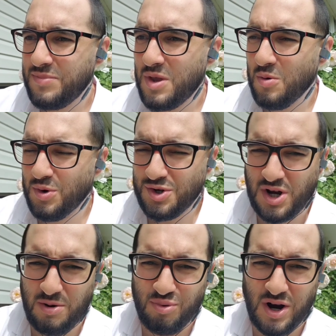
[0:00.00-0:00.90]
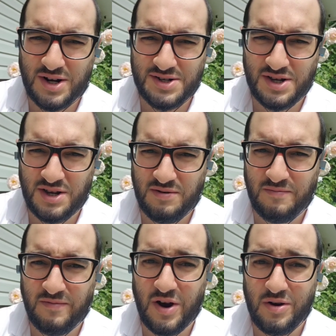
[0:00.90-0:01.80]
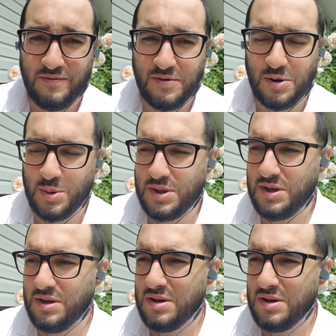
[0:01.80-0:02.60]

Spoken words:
which I practice in very frequently.